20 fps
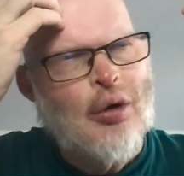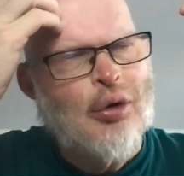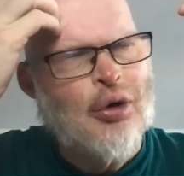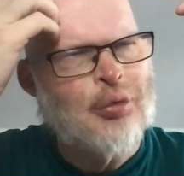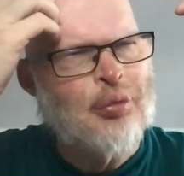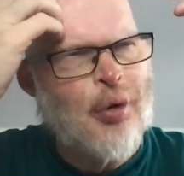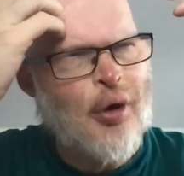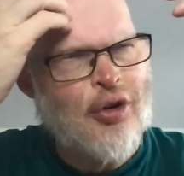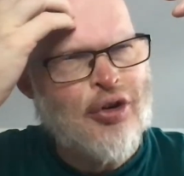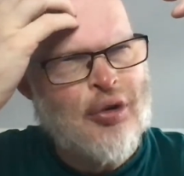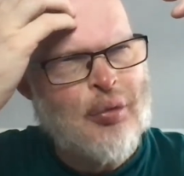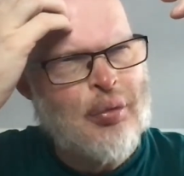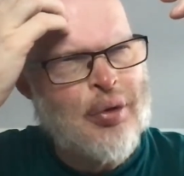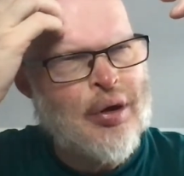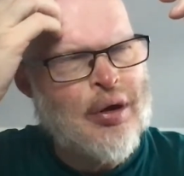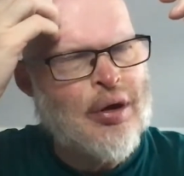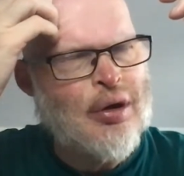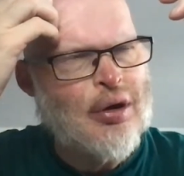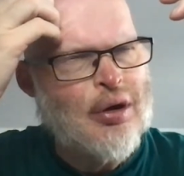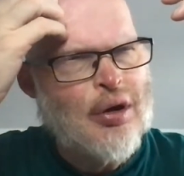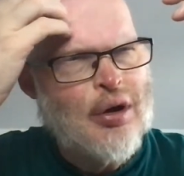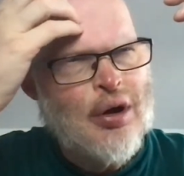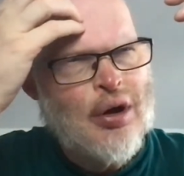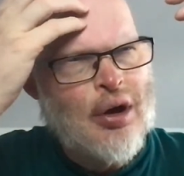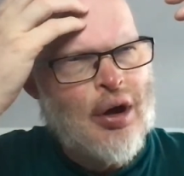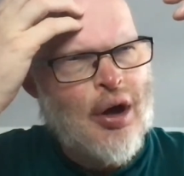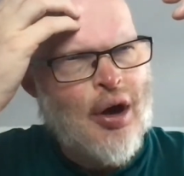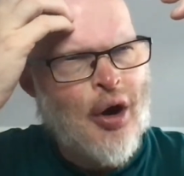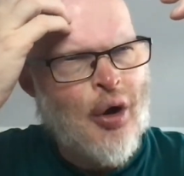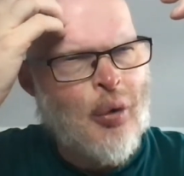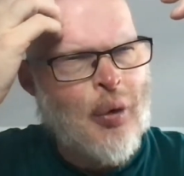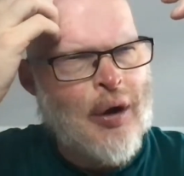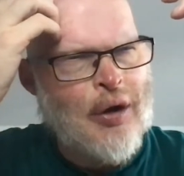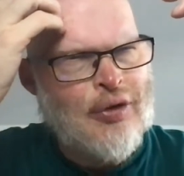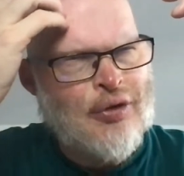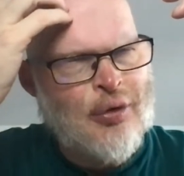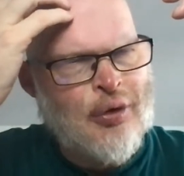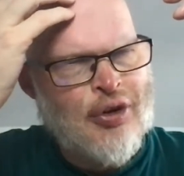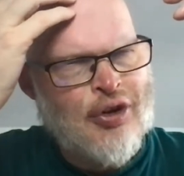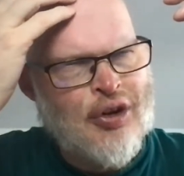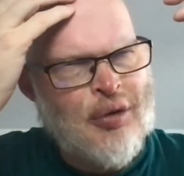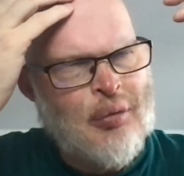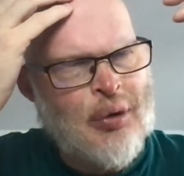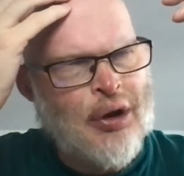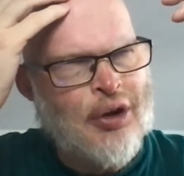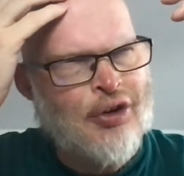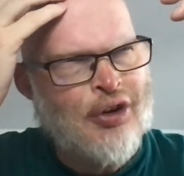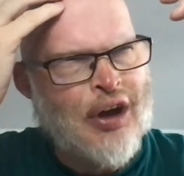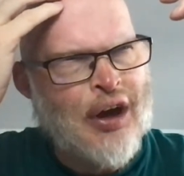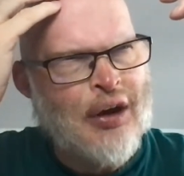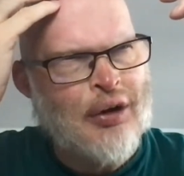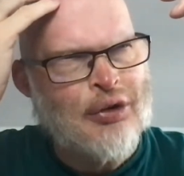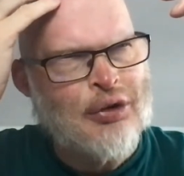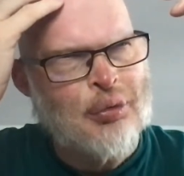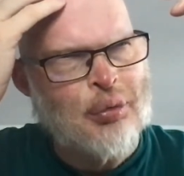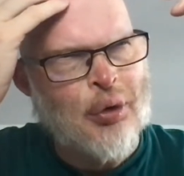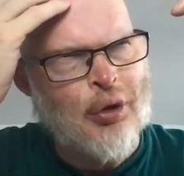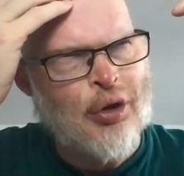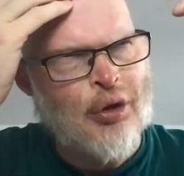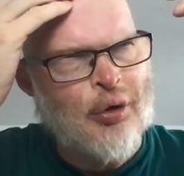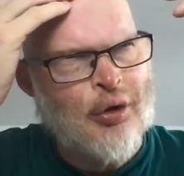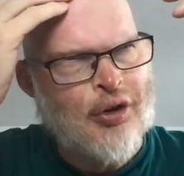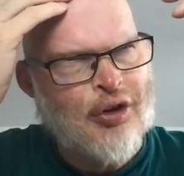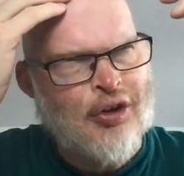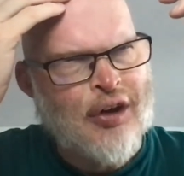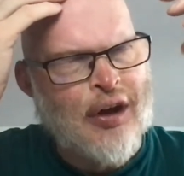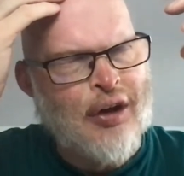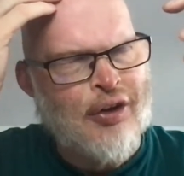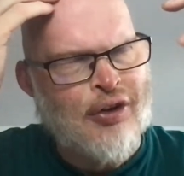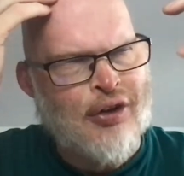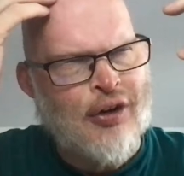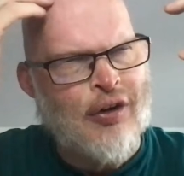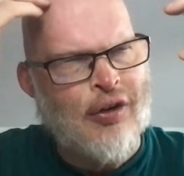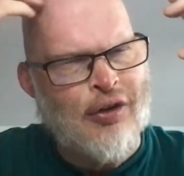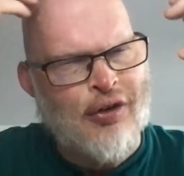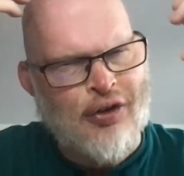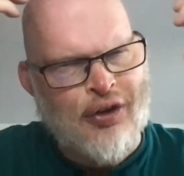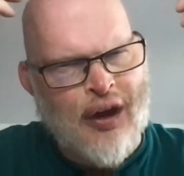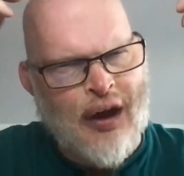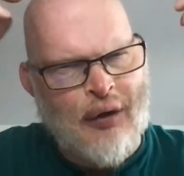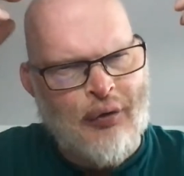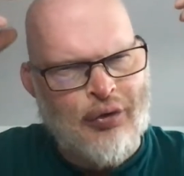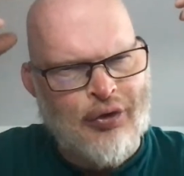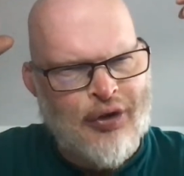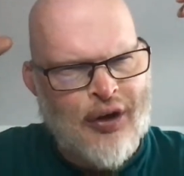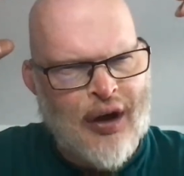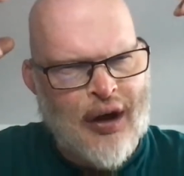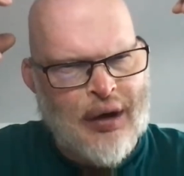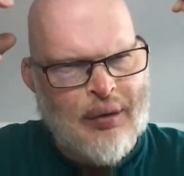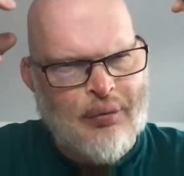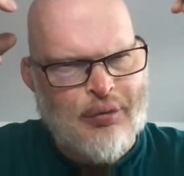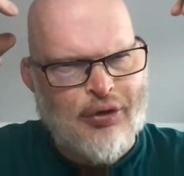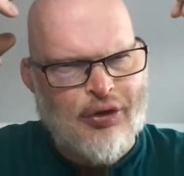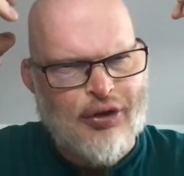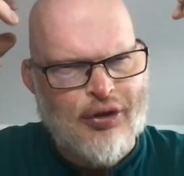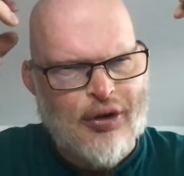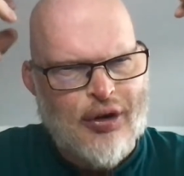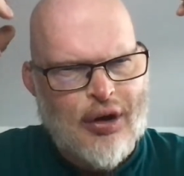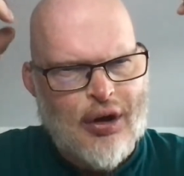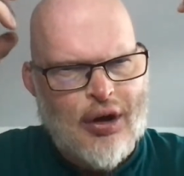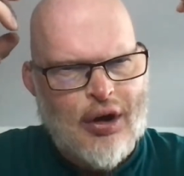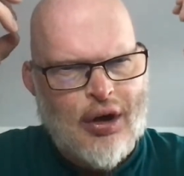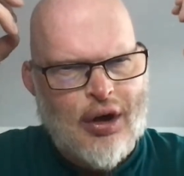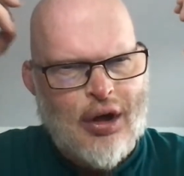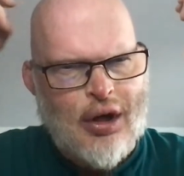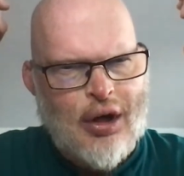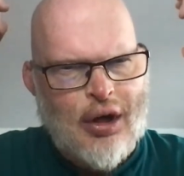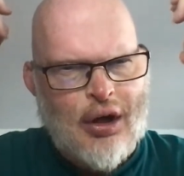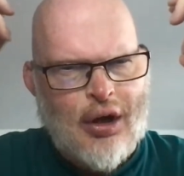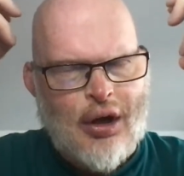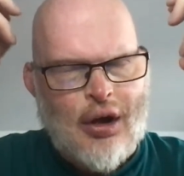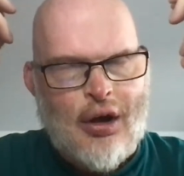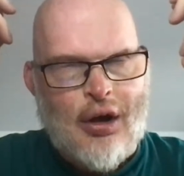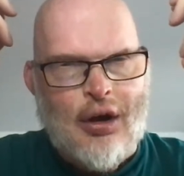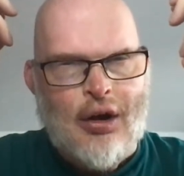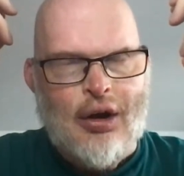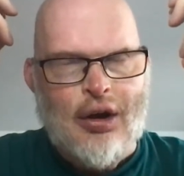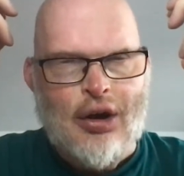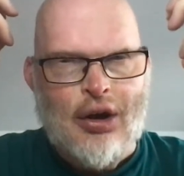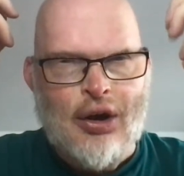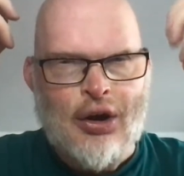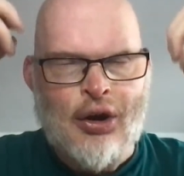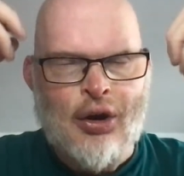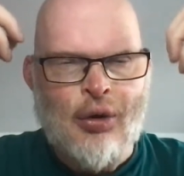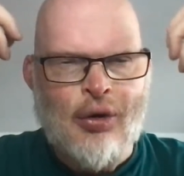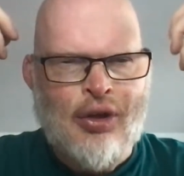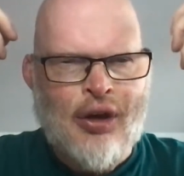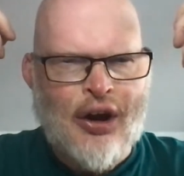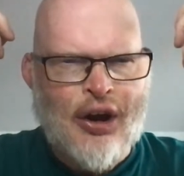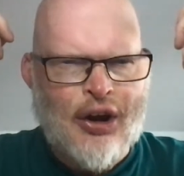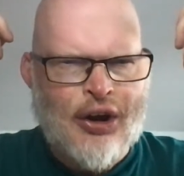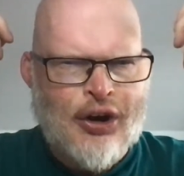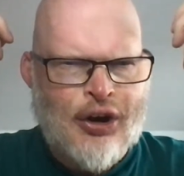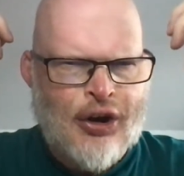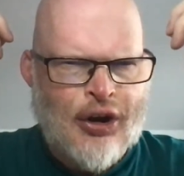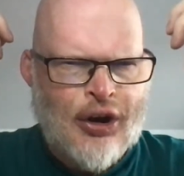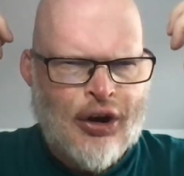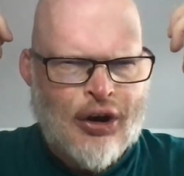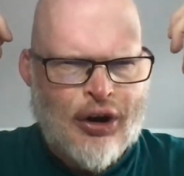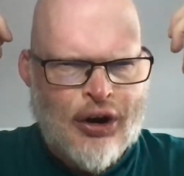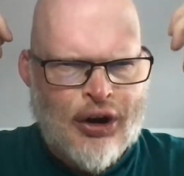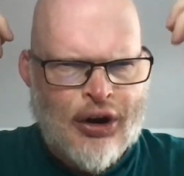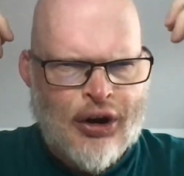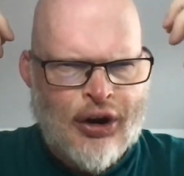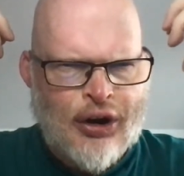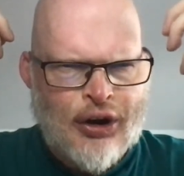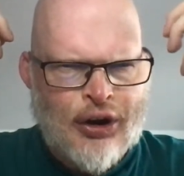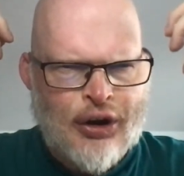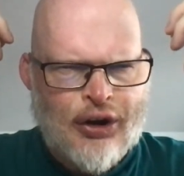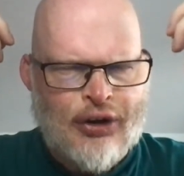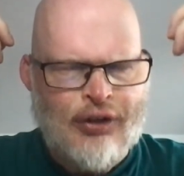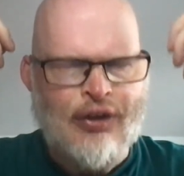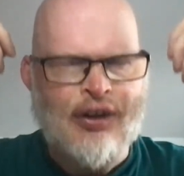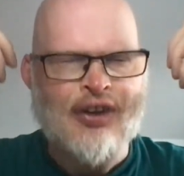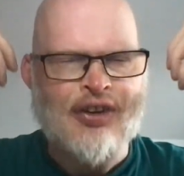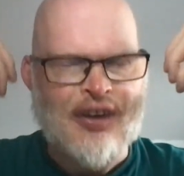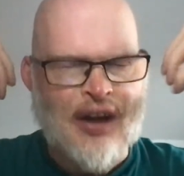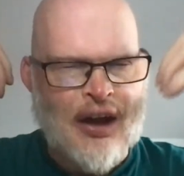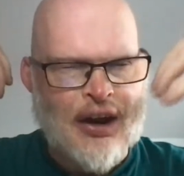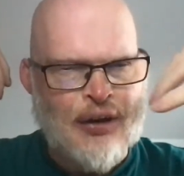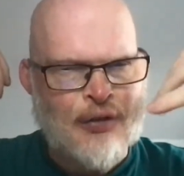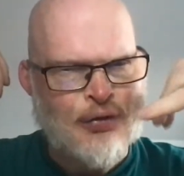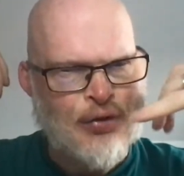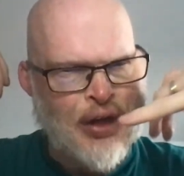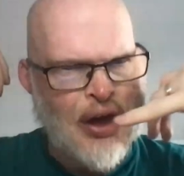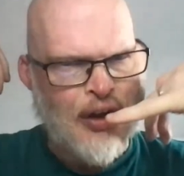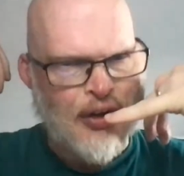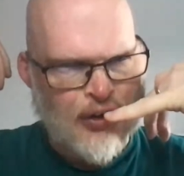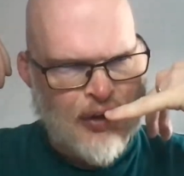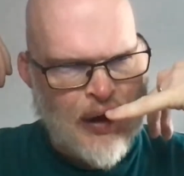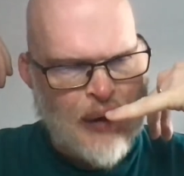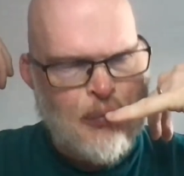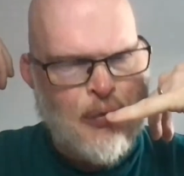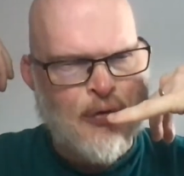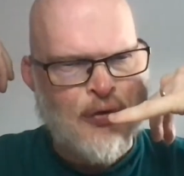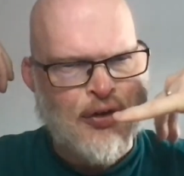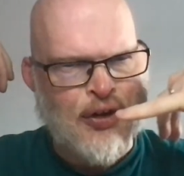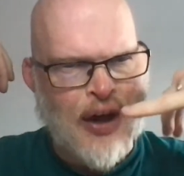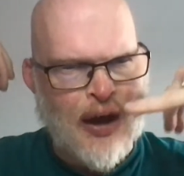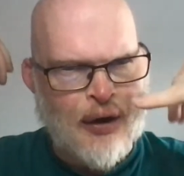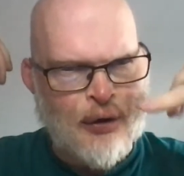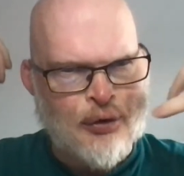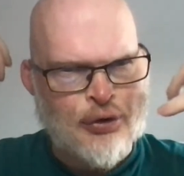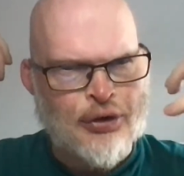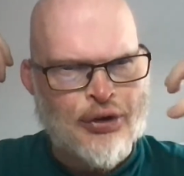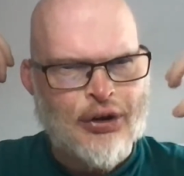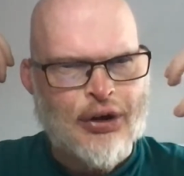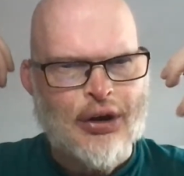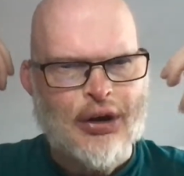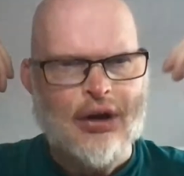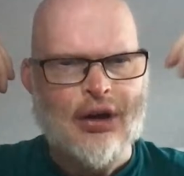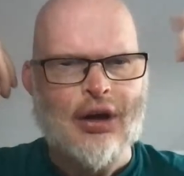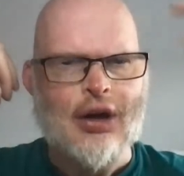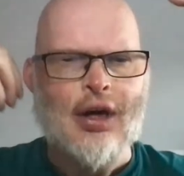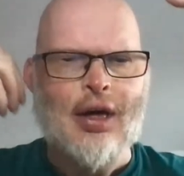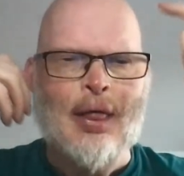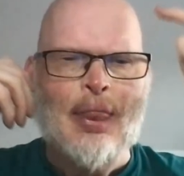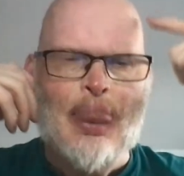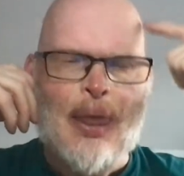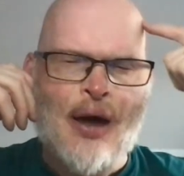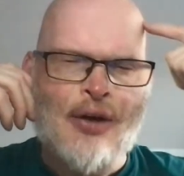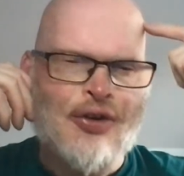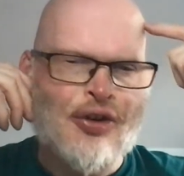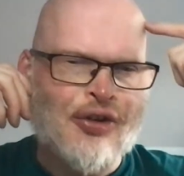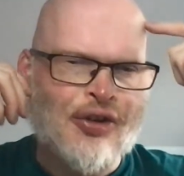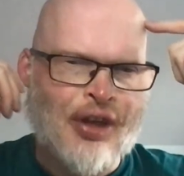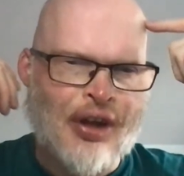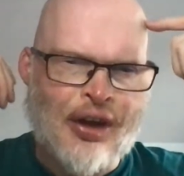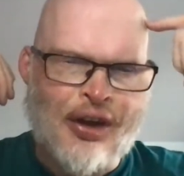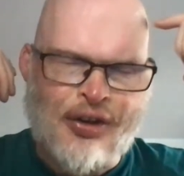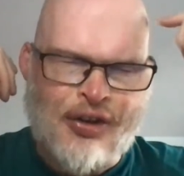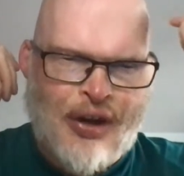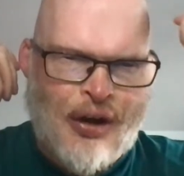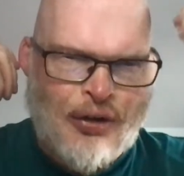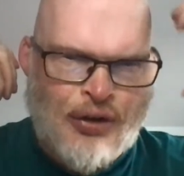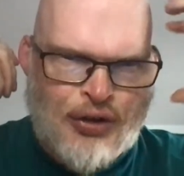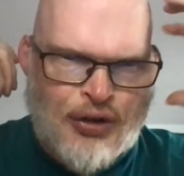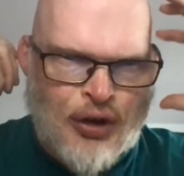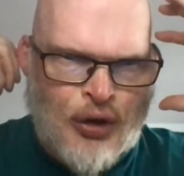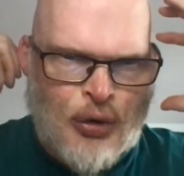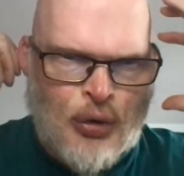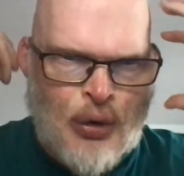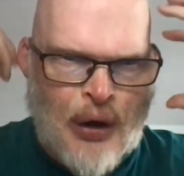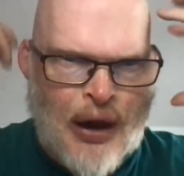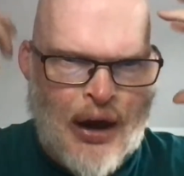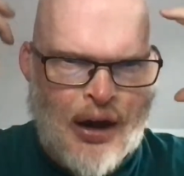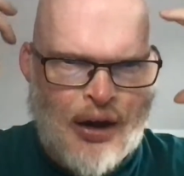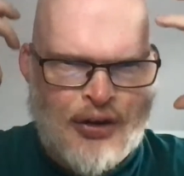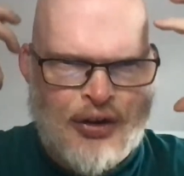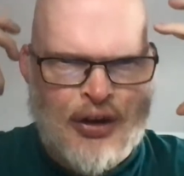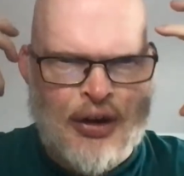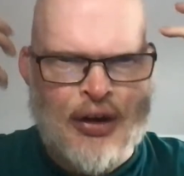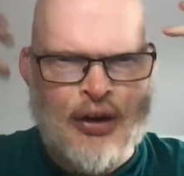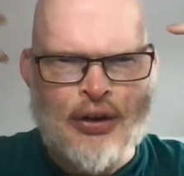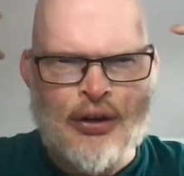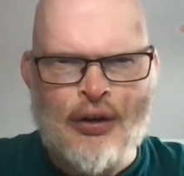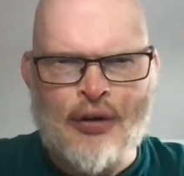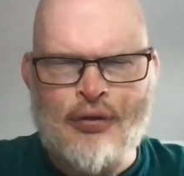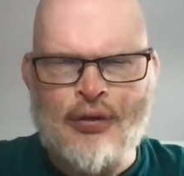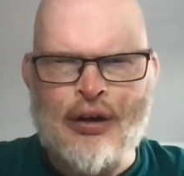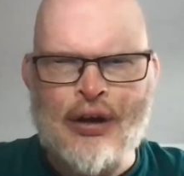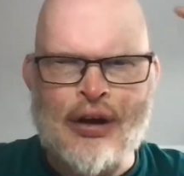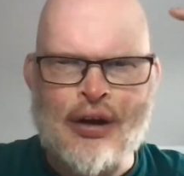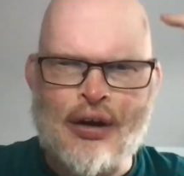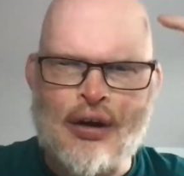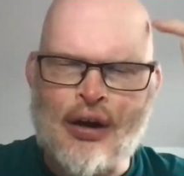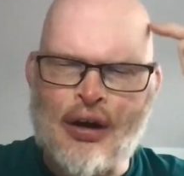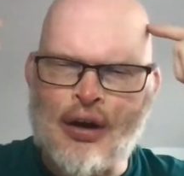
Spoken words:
would possibly equate to a similar sound, but there are certain sound types, you know, that this kind of that type of sound, I just think it sounds so relaxing and lovely.